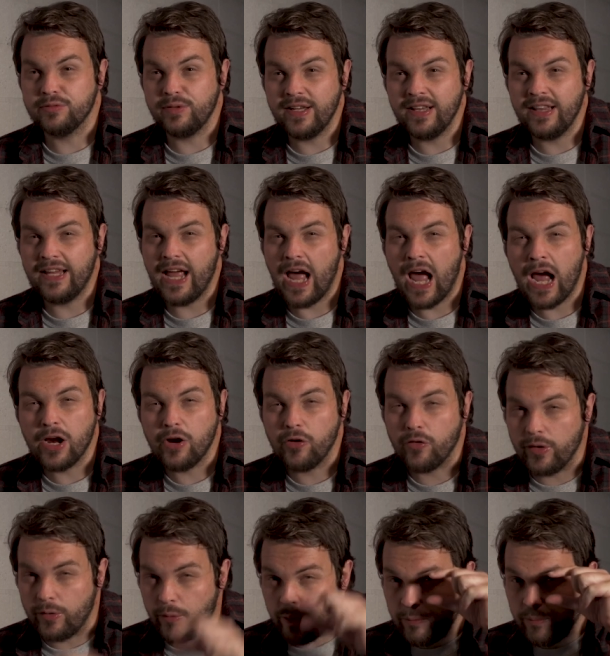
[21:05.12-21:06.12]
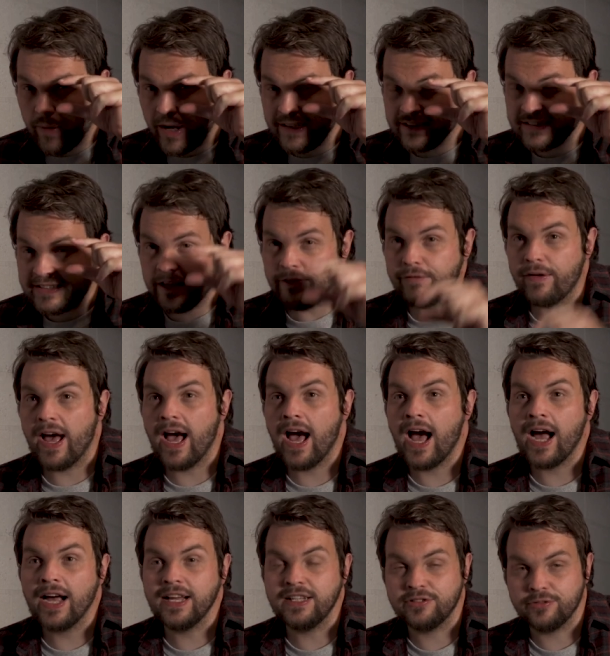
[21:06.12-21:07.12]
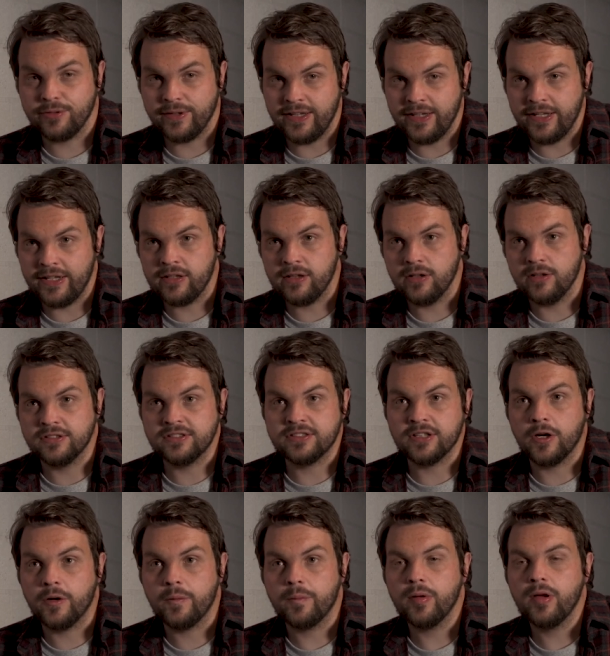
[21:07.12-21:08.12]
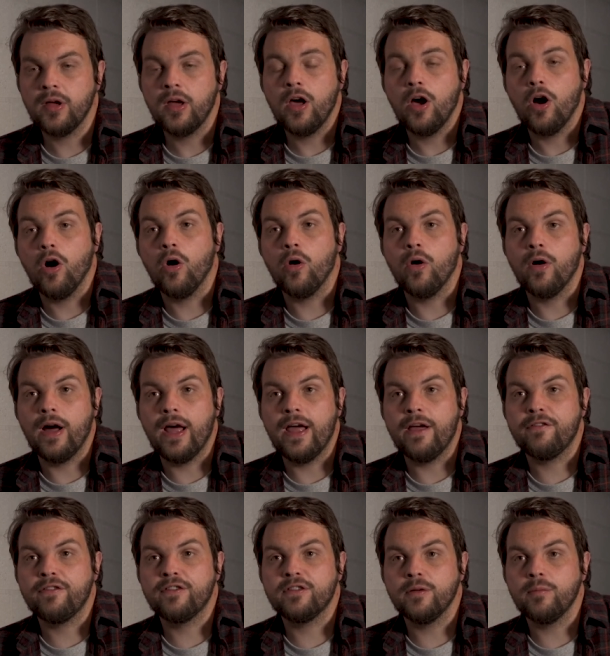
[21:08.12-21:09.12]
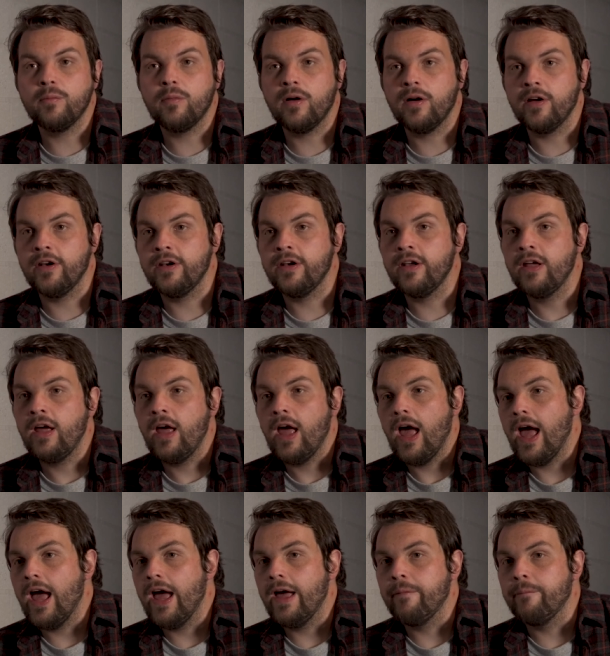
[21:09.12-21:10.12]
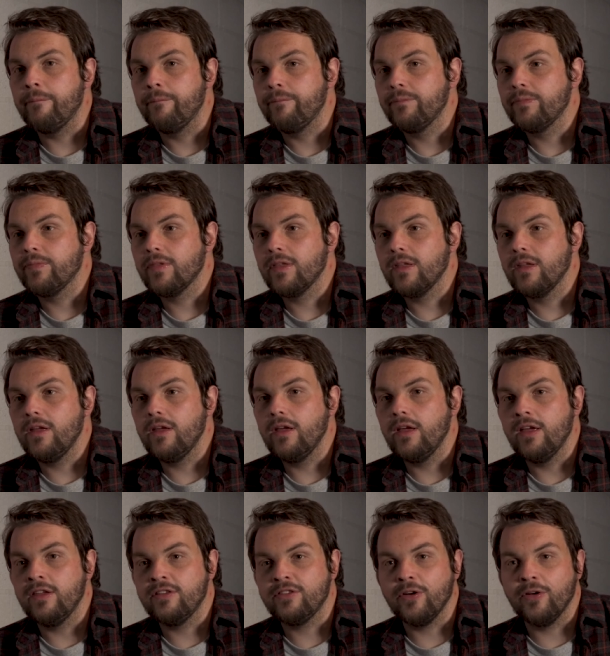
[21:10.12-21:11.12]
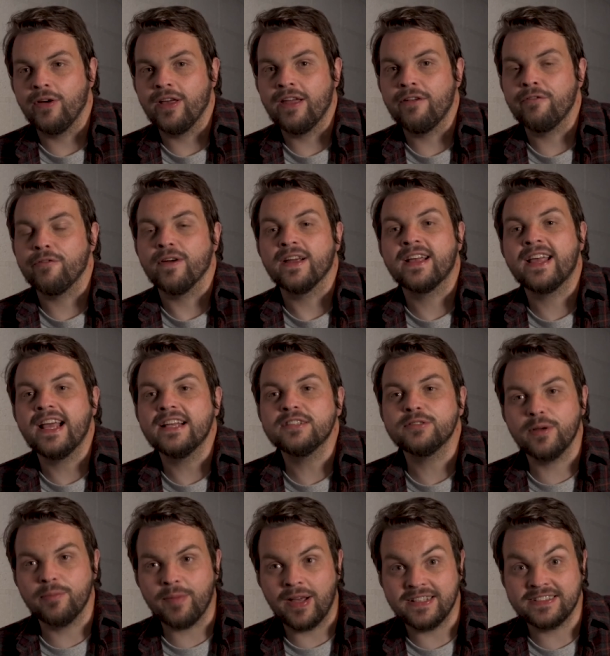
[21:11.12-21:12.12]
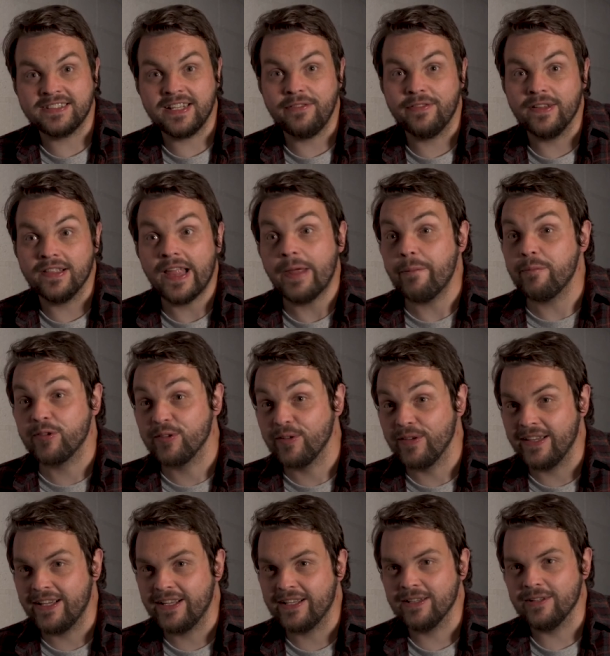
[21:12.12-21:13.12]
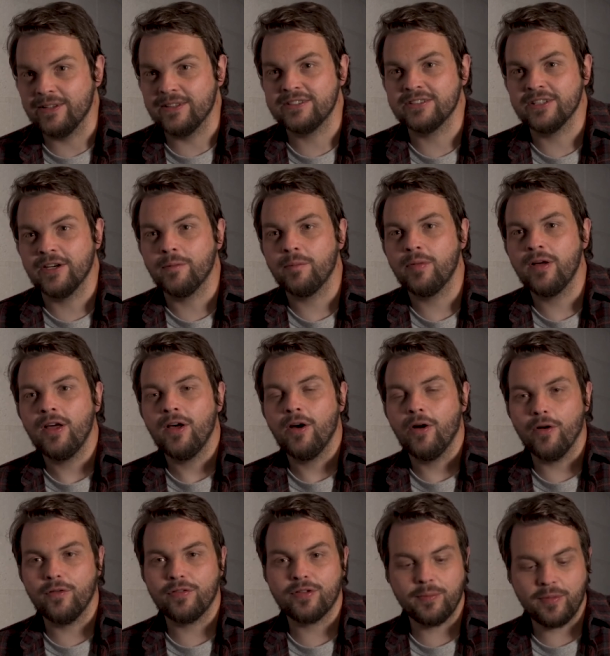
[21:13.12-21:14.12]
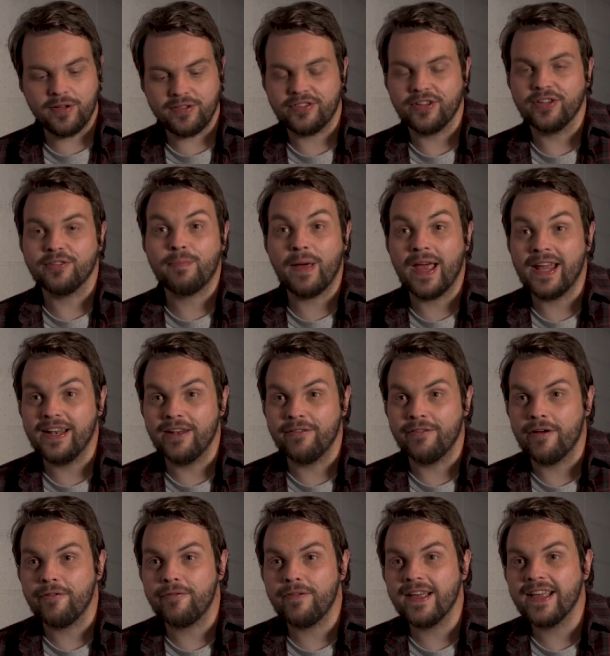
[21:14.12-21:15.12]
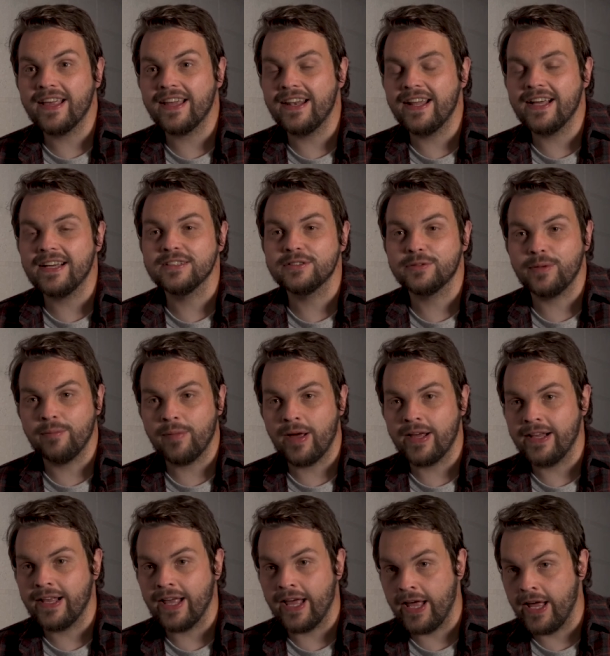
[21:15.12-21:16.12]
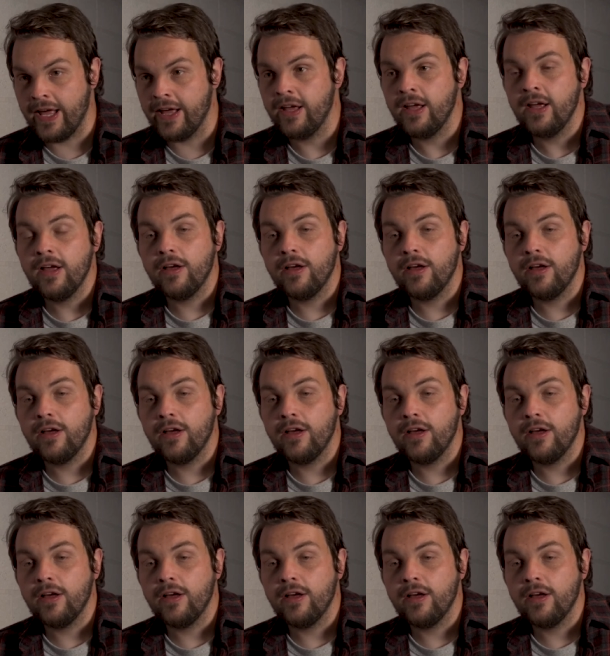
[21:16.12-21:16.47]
really angry, we might see their eyes really close up. Or if someone is going in for a kiss, we might see the lips really close up. Or if someone's just painted their fingernails, we might get a